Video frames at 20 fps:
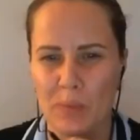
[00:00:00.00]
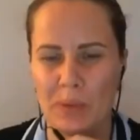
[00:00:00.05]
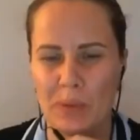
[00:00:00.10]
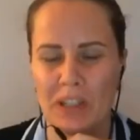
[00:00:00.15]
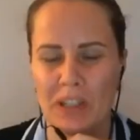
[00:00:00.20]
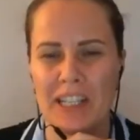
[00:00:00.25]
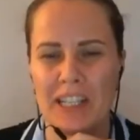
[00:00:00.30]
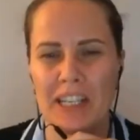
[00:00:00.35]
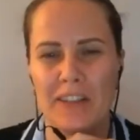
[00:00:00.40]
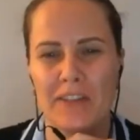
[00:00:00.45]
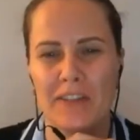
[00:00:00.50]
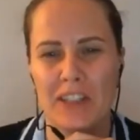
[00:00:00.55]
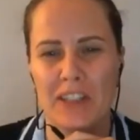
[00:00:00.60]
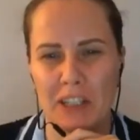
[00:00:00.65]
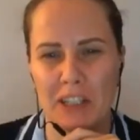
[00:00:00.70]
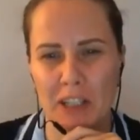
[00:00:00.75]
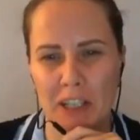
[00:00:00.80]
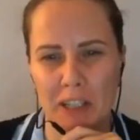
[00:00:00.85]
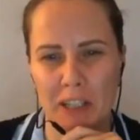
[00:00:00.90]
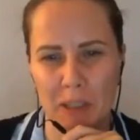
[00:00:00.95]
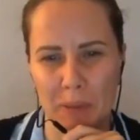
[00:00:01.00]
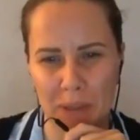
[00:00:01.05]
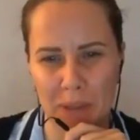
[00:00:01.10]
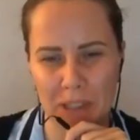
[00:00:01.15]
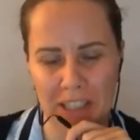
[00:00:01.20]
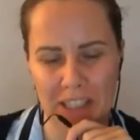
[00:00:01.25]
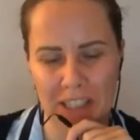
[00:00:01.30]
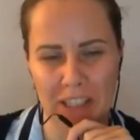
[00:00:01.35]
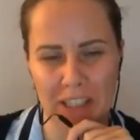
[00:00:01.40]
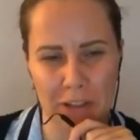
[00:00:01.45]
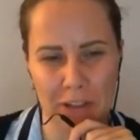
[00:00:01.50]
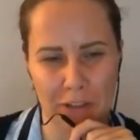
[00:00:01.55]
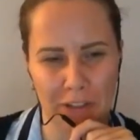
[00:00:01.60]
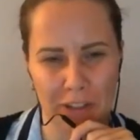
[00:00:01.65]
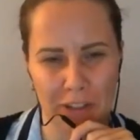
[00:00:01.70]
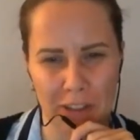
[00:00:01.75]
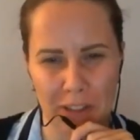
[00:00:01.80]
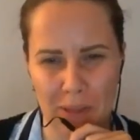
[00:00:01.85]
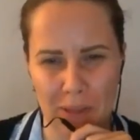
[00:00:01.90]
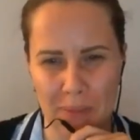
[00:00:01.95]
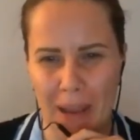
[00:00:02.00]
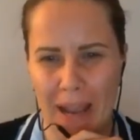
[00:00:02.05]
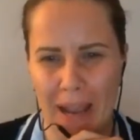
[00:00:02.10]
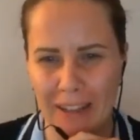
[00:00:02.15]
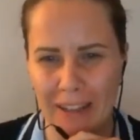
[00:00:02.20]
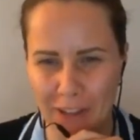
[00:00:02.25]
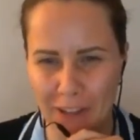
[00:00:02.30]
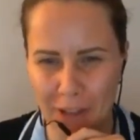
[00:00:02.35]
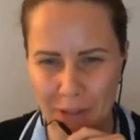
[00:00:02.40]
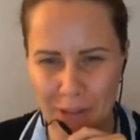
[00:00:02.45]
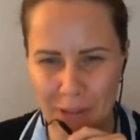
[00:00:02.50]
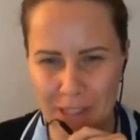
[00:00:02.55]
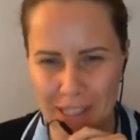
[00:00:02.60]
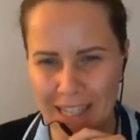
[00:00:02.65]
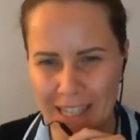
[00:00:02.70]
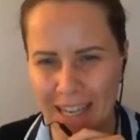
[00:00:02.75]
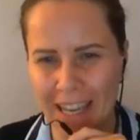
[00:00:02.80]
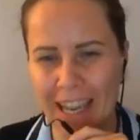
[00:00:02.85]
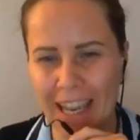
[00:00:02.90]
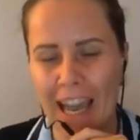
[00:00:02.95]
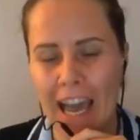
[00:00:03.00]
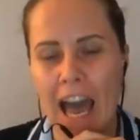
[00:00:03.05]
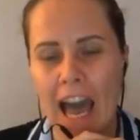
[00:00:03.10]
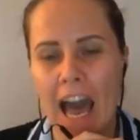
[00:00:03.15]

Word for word: Perceived in a little bit in a different manner, I would say.